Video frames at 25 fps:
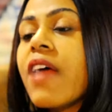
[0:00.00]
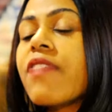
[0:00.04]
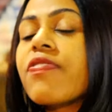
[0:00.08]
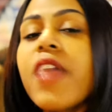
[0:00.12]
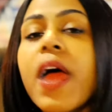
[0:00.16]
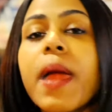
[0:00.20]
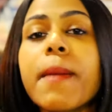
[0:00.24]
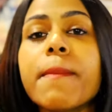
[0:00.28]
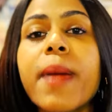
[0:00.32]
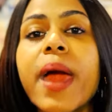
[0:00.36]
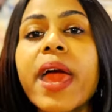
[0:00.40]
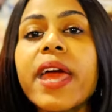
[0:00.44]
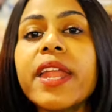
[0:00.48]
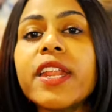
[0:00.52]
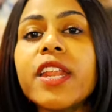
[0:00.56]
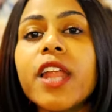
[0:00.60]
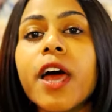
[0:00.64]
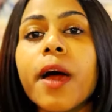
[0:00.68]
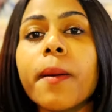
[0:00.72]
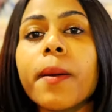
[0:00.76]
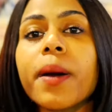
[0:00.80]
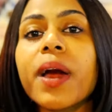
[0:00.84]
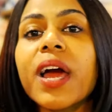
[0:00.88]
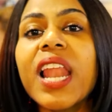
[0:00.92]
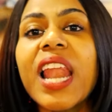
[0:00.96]
They made it
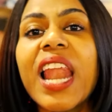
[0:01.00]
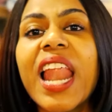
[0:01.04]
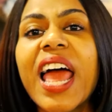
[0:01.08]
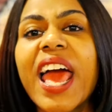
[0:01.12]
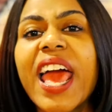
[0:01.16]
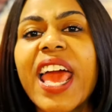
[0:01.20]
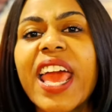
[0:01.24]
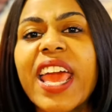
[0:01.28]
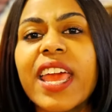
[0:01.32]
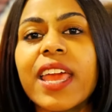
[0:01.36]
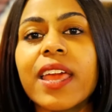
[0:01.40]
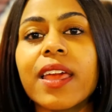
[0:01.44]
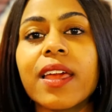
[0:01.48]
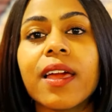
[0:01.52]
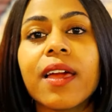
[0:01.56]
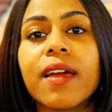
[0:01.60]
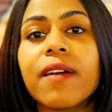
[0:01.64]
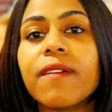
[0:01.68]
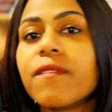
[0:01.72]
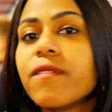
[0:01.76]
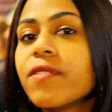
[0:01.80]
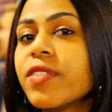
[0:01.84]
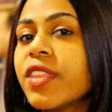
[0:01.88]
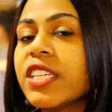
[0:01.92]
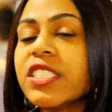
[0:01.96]
up clay.
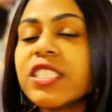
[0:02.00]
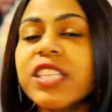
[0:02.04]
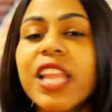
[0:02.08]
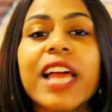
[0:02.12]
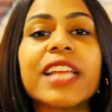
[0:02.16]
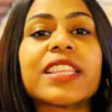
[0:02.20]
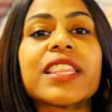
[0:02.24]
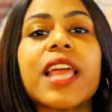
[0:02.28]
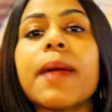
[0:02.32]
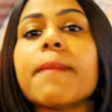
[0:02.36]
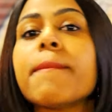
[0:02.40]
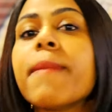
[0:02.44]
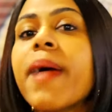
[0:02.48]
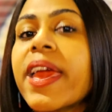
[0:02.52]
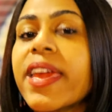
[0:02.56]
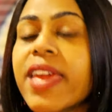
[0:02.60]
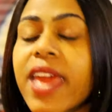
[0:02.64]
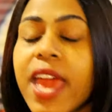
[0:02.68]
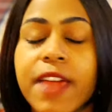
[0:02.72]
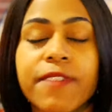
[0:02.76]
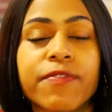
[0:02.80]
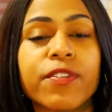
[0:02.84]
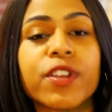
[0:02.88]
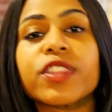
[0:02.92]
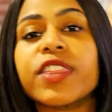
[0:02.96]
Oh. Just like they make
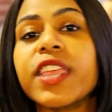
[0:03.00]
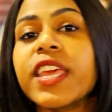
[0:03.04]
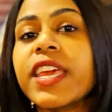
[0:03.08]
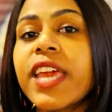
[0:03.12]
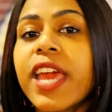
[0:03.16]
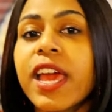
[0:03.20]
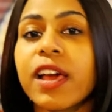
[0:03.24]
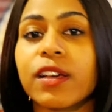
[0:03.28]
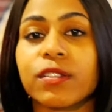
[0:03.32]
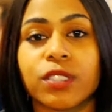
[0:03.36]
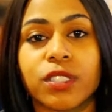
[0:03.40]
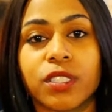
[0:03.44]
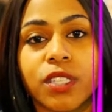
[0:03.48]
everything else